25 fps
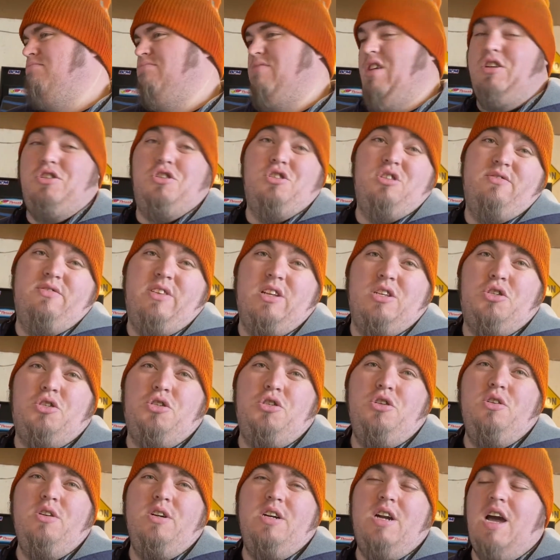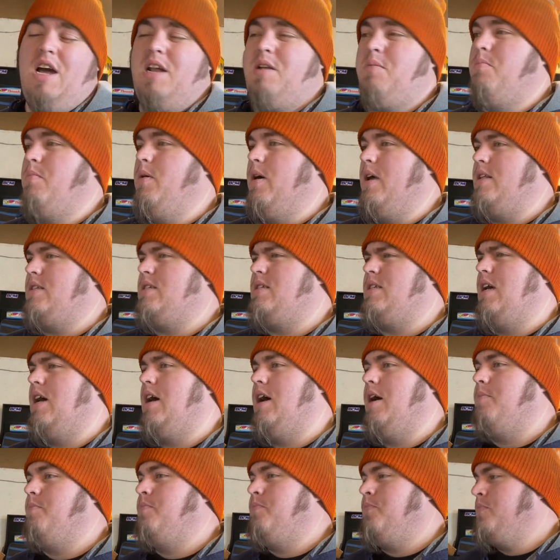Not sure if that's true or not, but
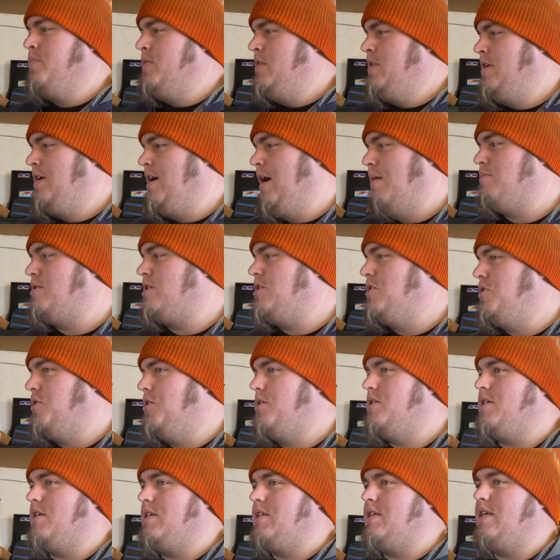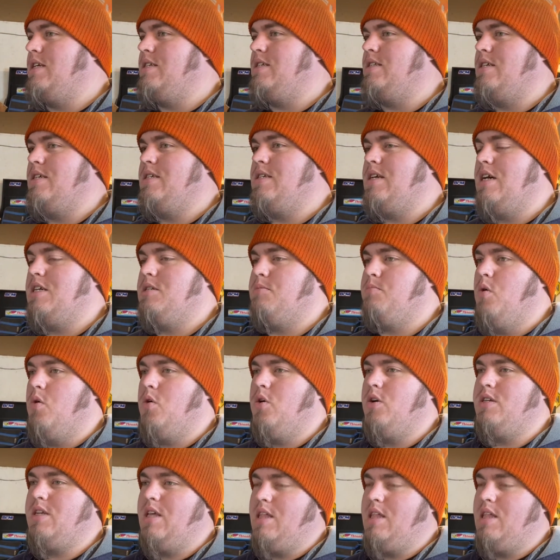I'm still using decently sized motors.